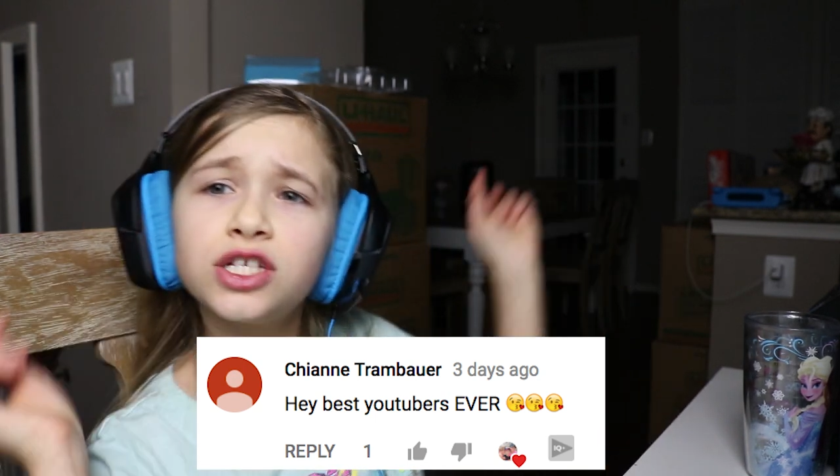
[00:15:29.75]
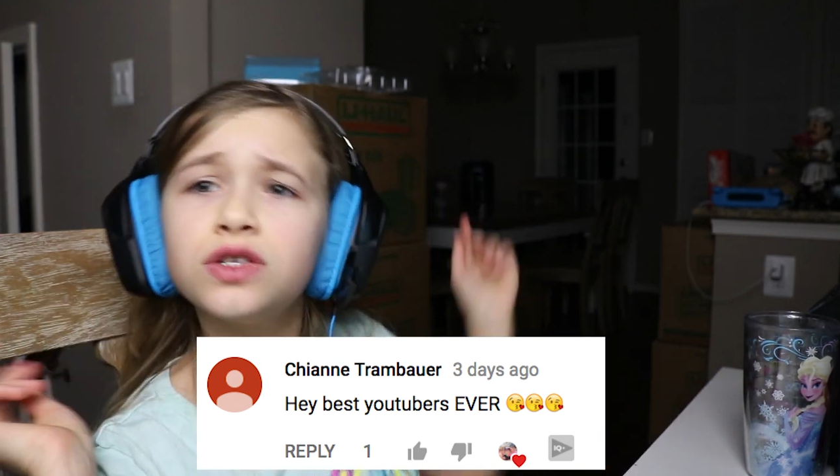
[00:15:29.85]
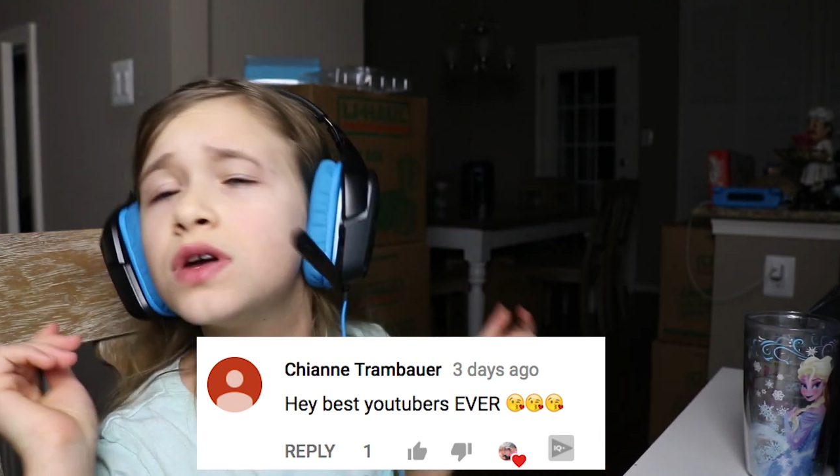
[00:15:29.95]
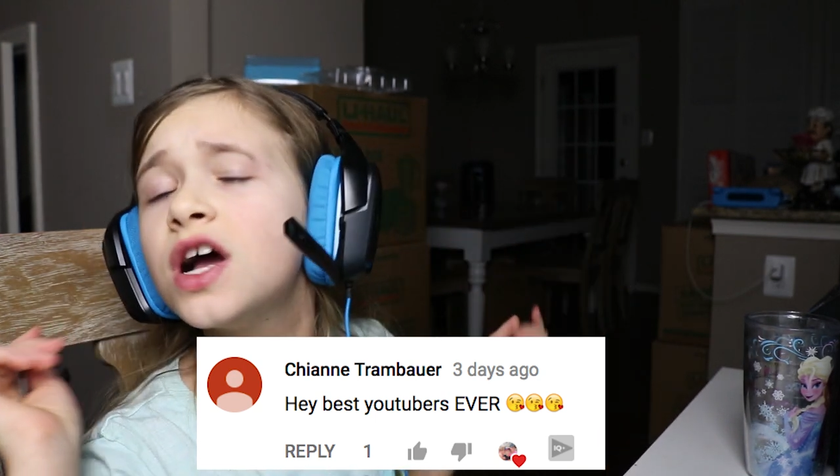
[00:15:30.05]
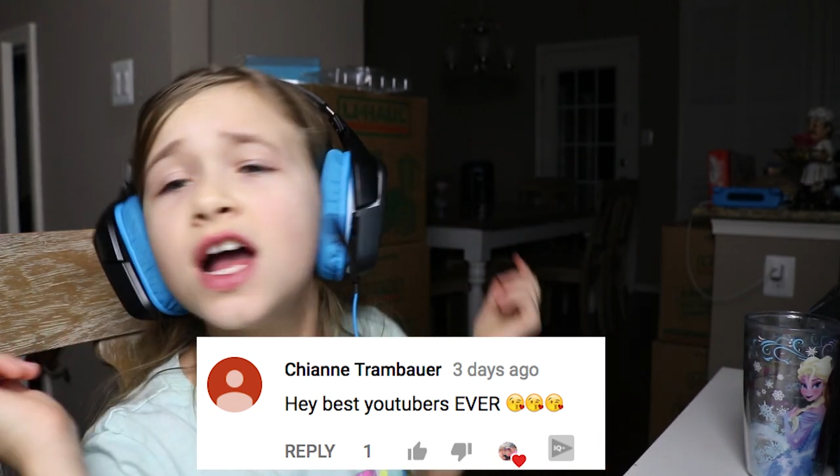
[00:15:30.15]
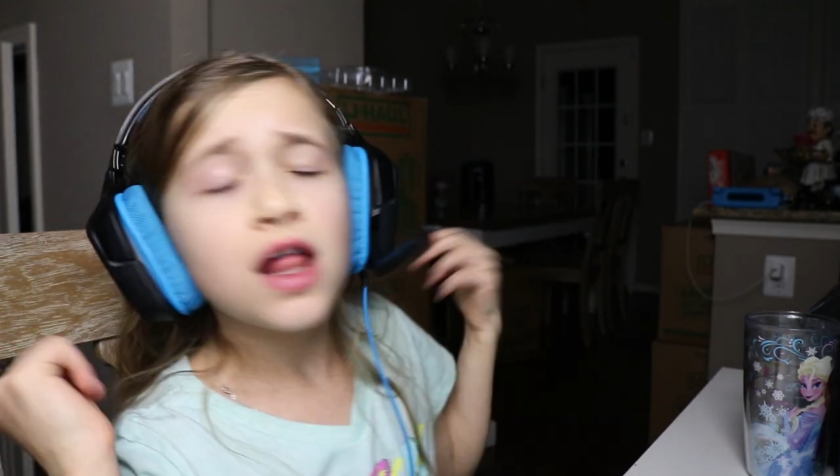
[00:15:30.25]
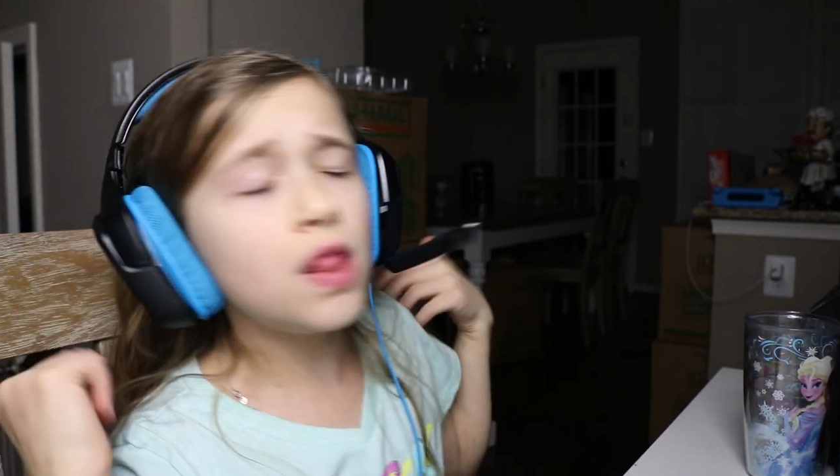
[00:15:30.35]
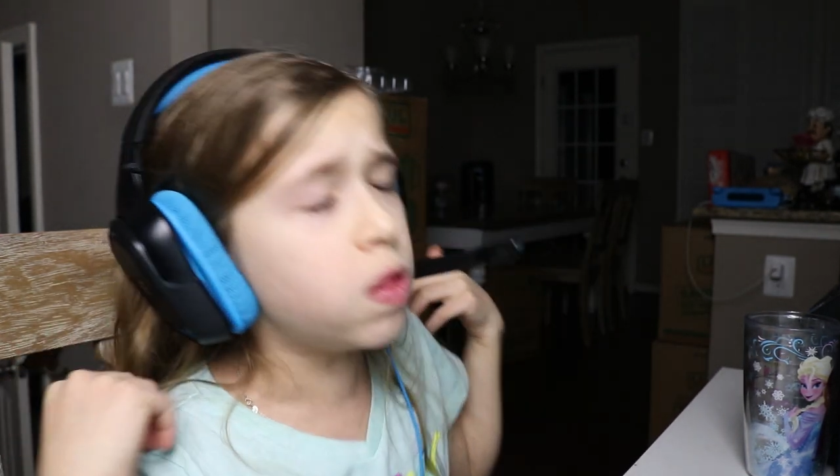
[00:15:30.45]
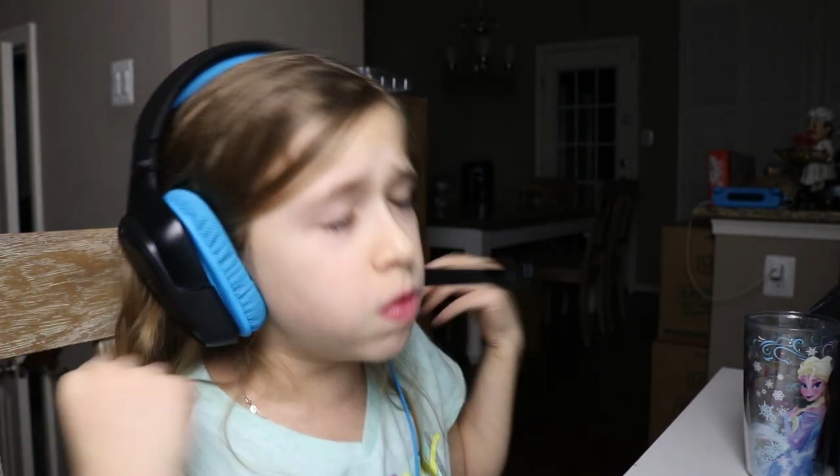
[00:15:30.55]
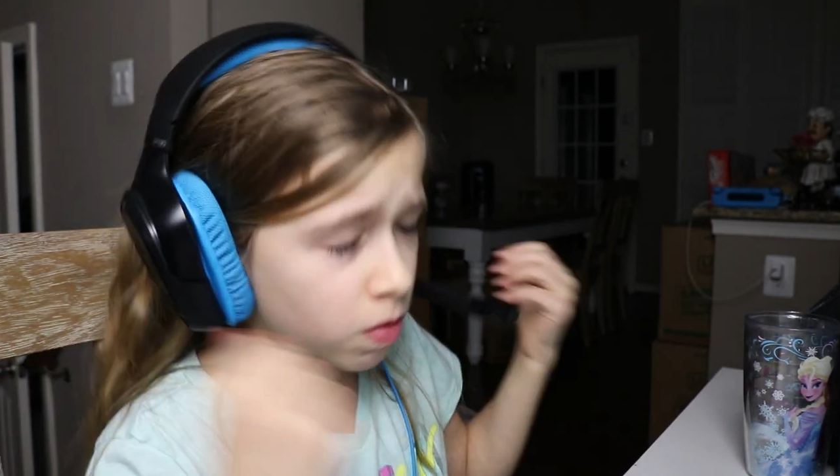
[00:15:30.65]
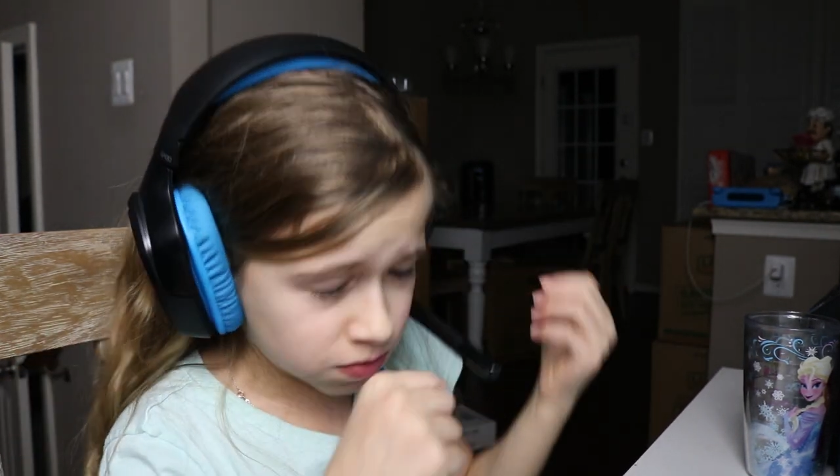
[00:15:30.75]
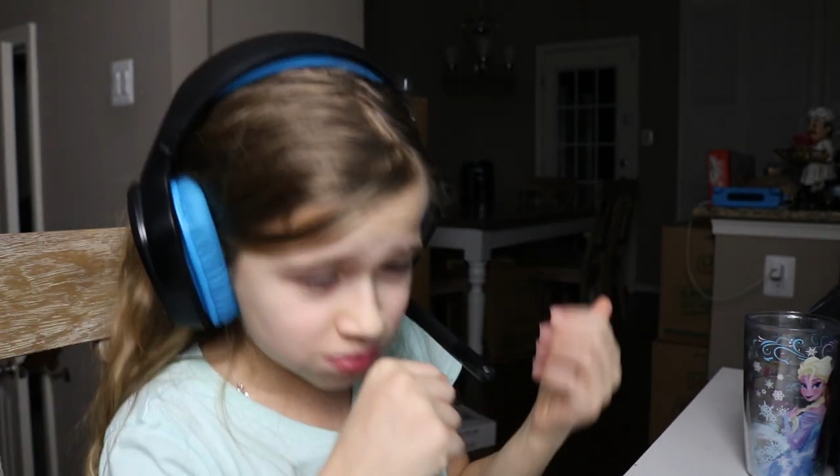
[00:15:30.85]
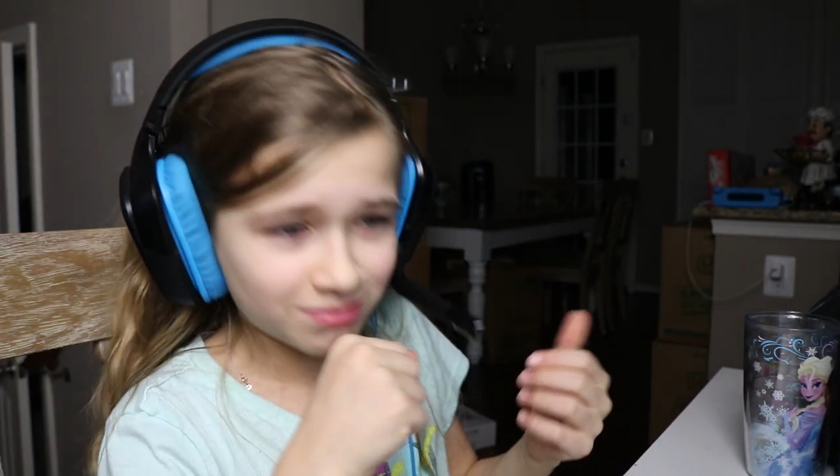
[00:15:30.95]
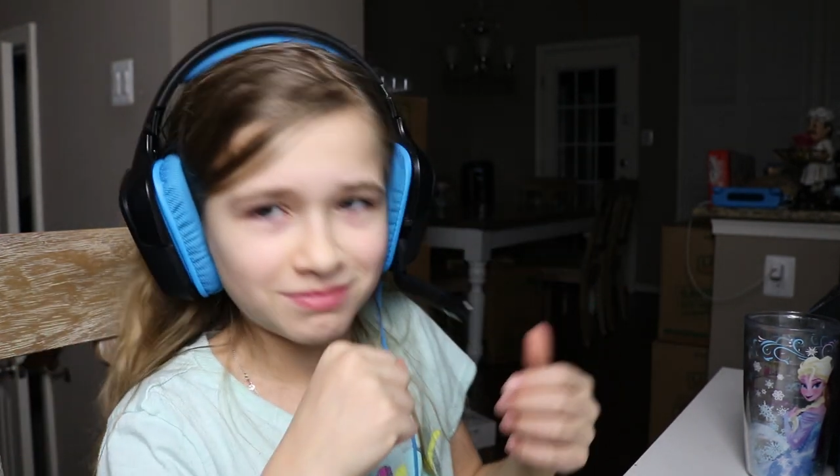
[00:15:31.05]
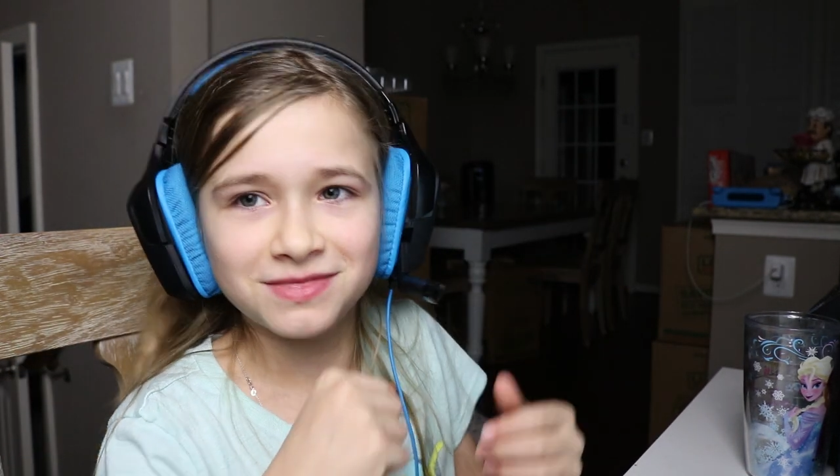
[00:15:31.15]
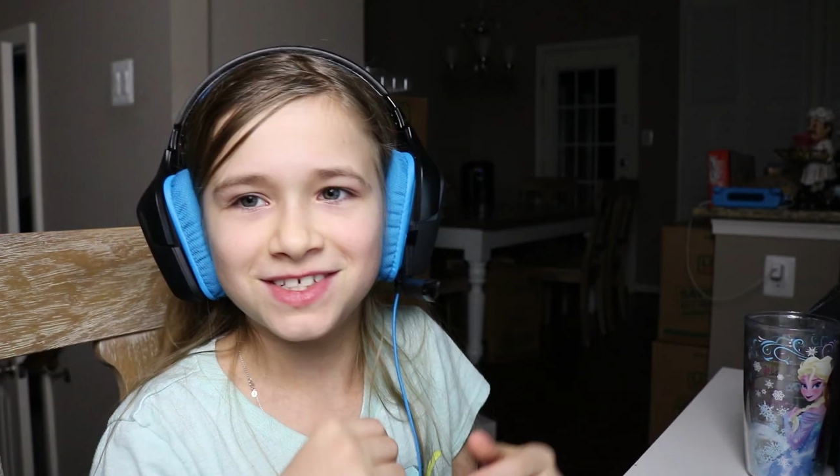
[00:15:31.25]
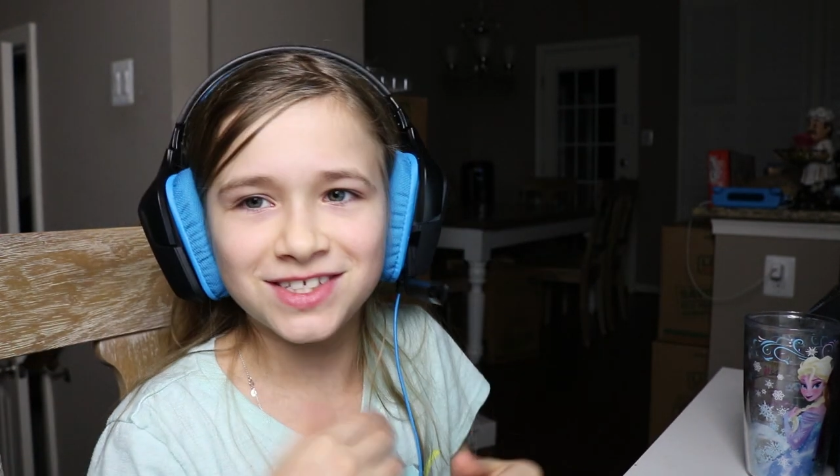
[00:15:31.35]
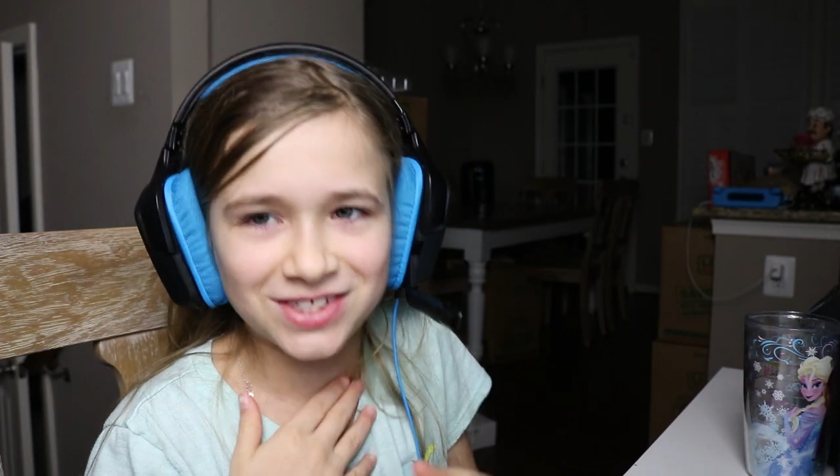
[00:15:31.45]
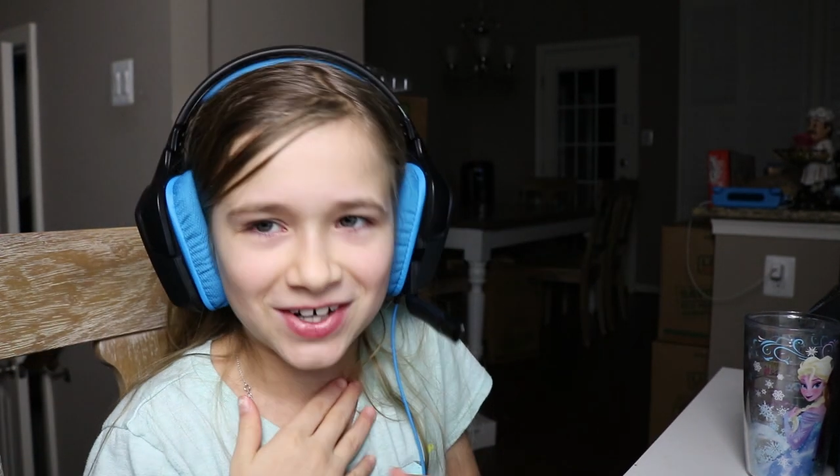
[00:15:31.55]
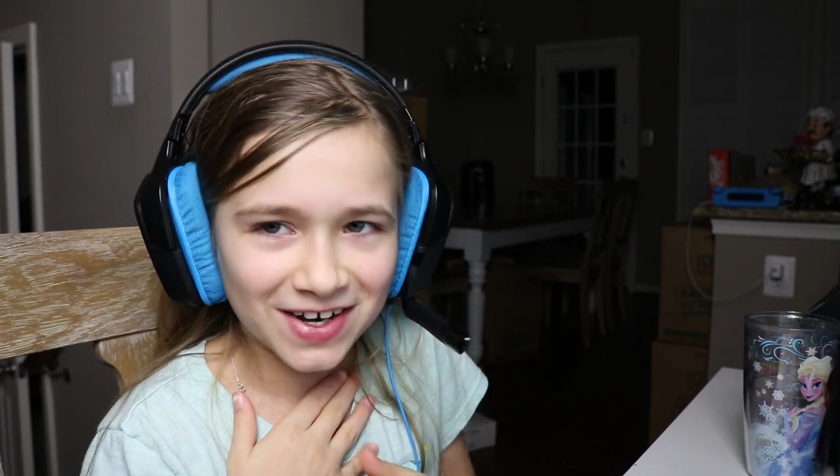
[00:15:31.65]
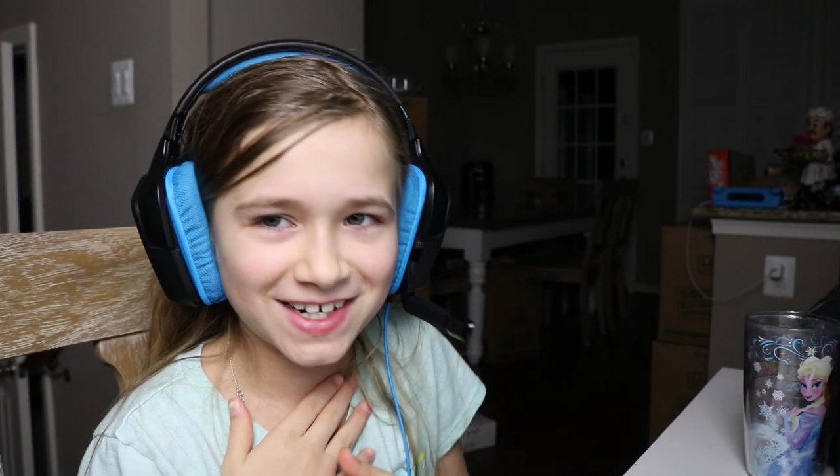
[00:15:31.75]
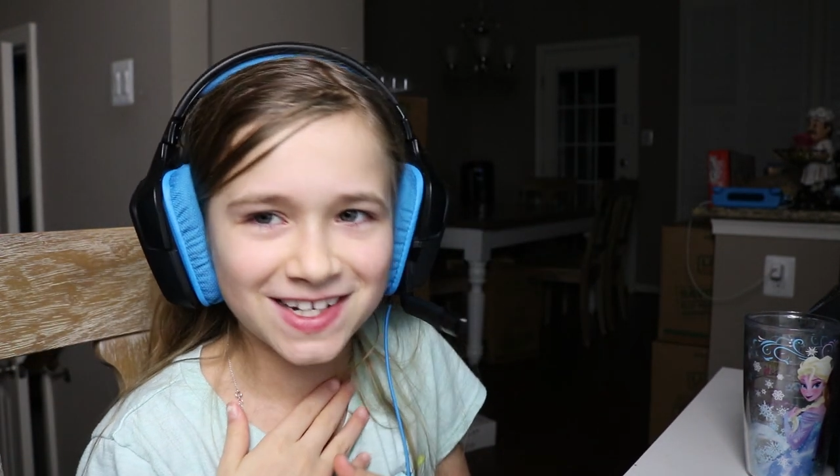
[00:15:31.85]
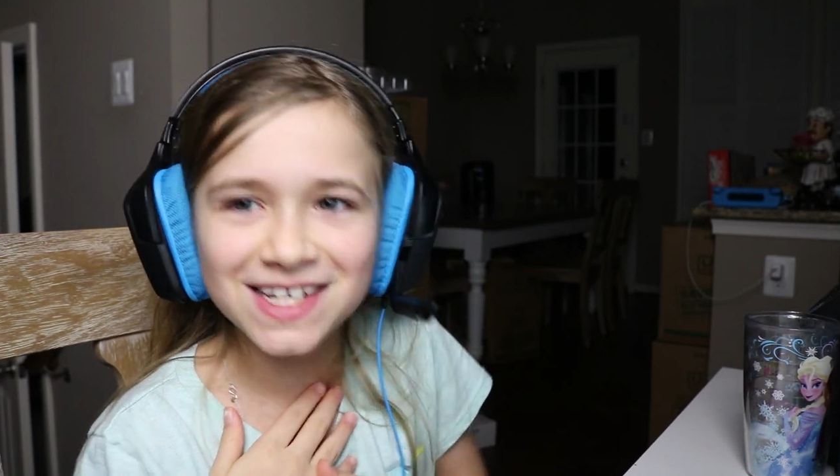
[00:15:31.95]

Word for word: to Sorry.